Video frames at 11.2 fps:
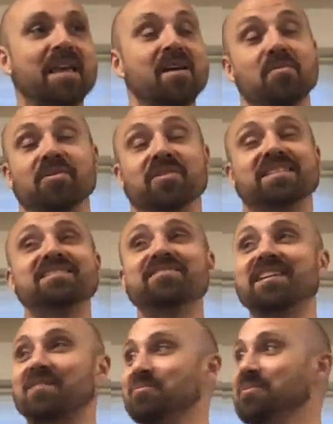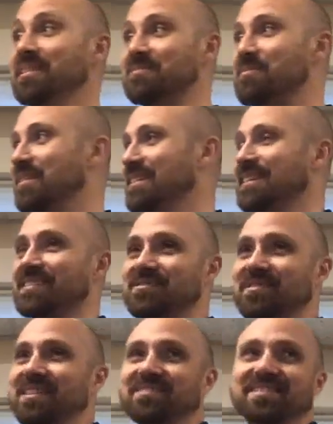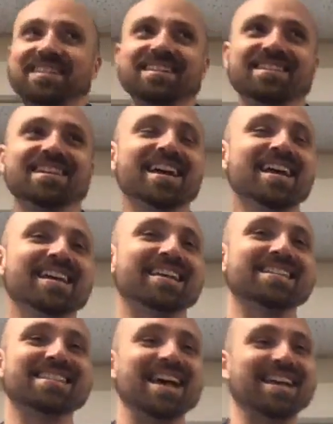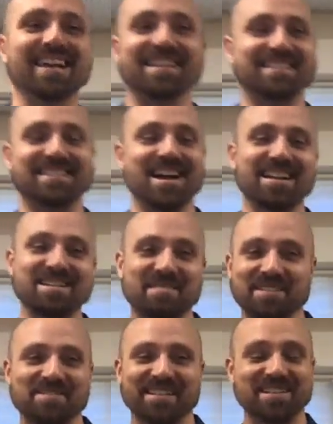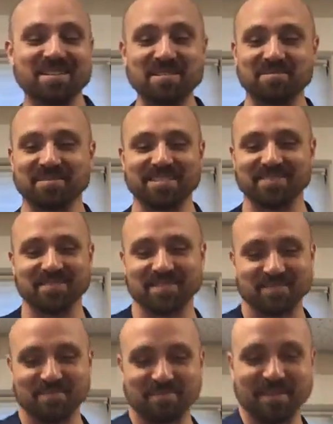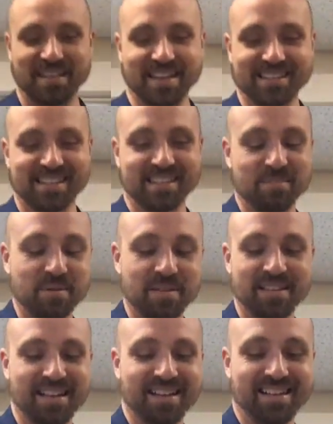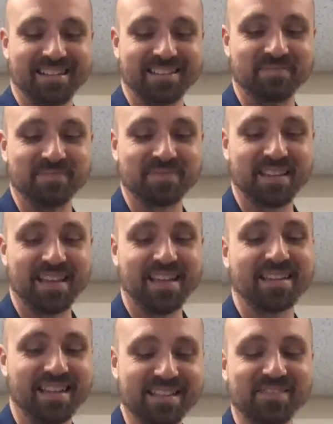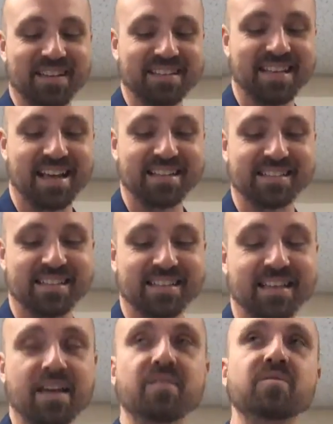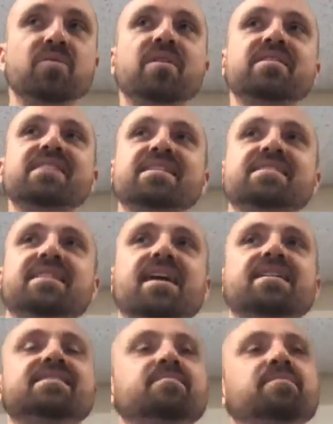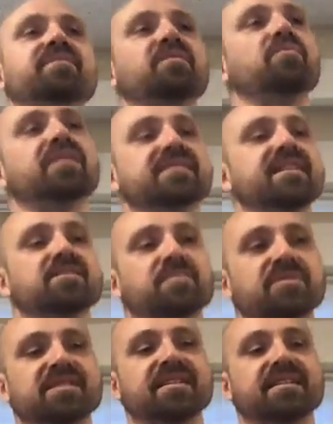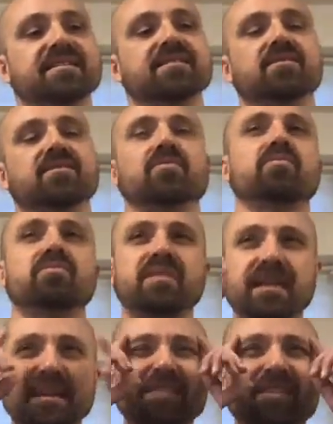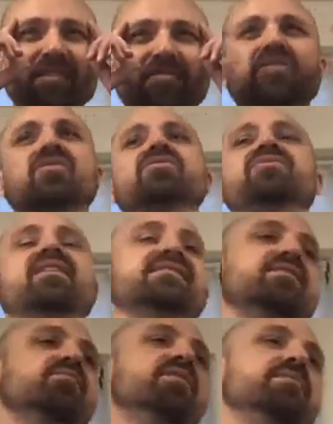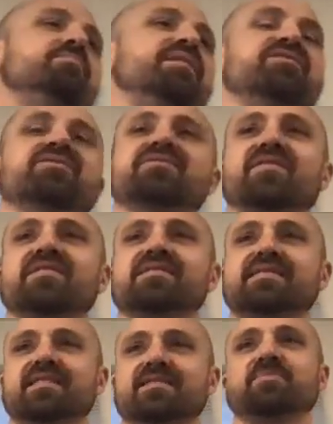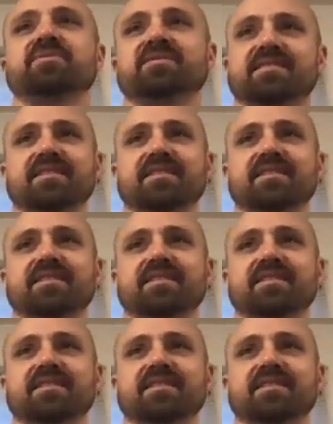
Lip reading: "Well, the TV I really want is right over here," because I talking about the one at home was kind of silly, but that's fantastic. And who else has a concept of like what a salesperson is, or like even if you close your eyes, like what do you picture as far as a salesperson?